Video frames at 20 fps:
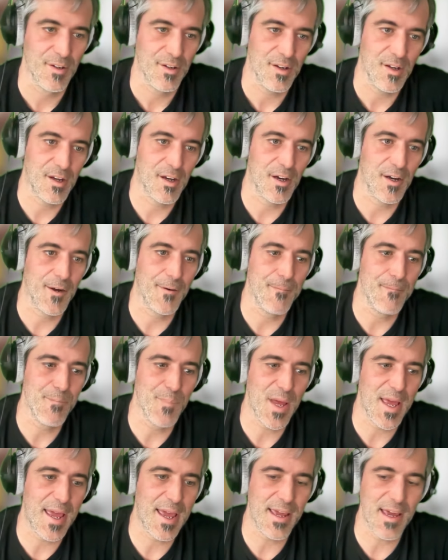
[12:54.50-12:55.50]
um,
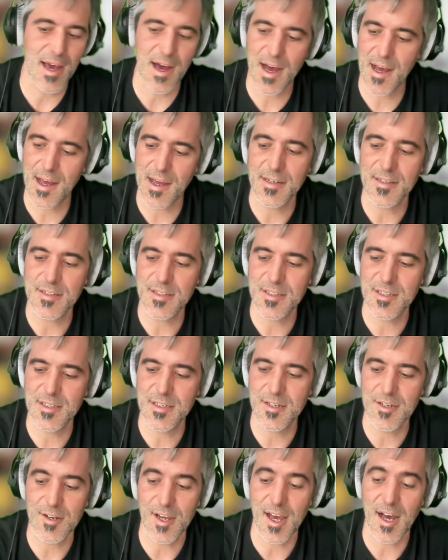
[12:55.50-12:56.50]
AIs
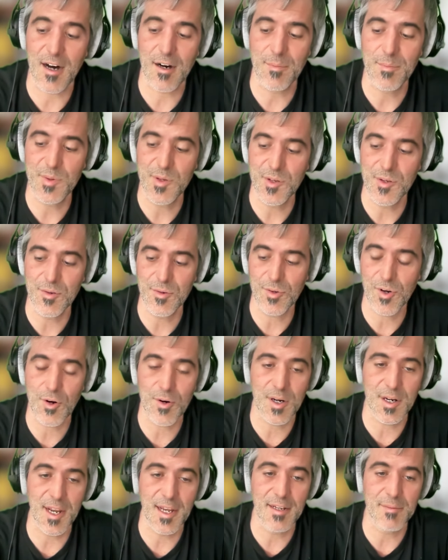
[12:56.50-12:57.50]
to help you
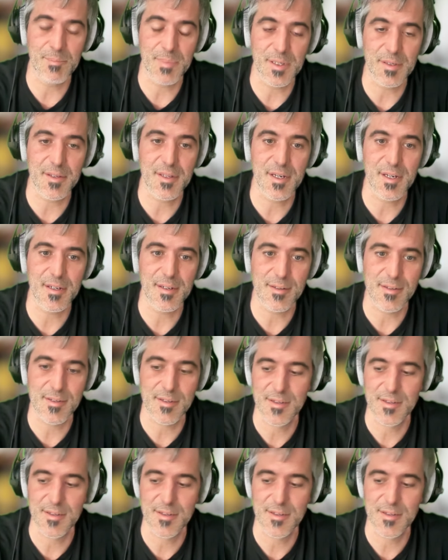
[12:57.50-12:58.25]
coordinate and build things.